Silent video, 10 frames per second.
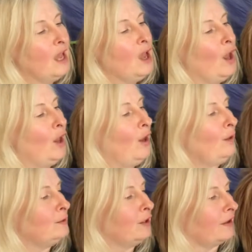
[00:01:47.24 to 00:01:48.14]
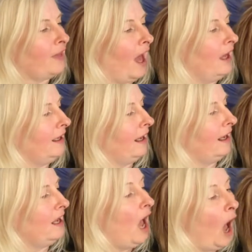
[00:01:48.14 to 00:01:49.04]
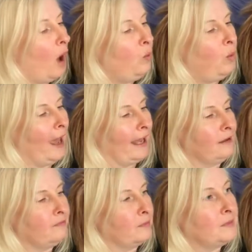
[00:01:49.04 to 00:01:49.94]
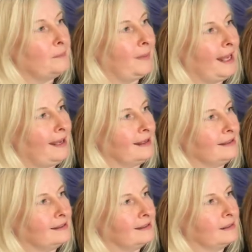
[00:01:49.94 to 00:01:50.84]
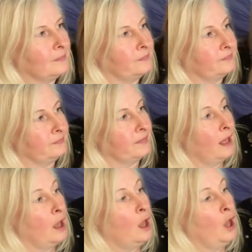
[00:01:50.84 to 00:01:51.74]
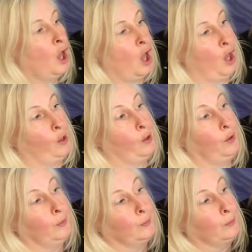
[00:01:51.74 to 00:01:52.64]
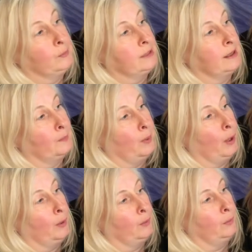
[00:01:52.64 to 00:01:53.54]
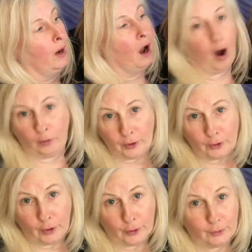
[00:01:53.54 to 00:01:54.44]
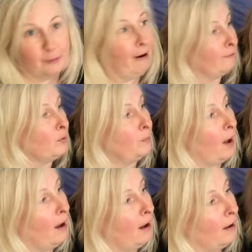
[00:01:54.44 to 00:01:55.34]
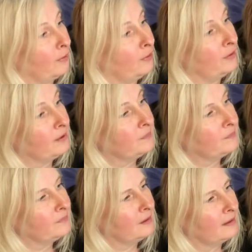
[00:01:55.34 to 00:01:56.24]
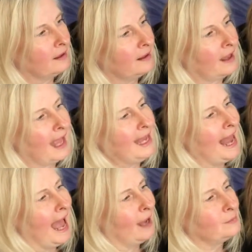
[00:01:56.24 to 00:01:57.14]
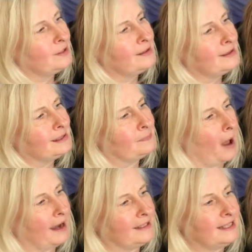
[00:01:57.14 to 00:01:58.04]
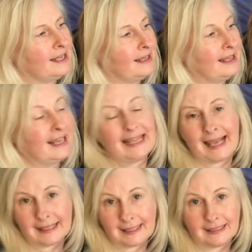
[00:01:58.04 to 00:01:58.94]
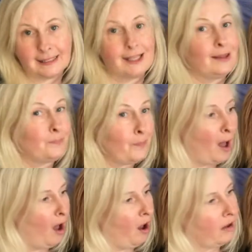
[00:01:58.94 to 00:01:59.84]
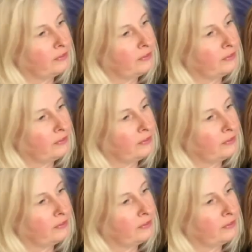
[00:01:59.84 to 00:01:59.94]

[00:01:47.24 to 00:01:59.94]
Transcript: Who took the honey away from the bees? Who did the poo on the new gravel path? And how did the spider get into the bath?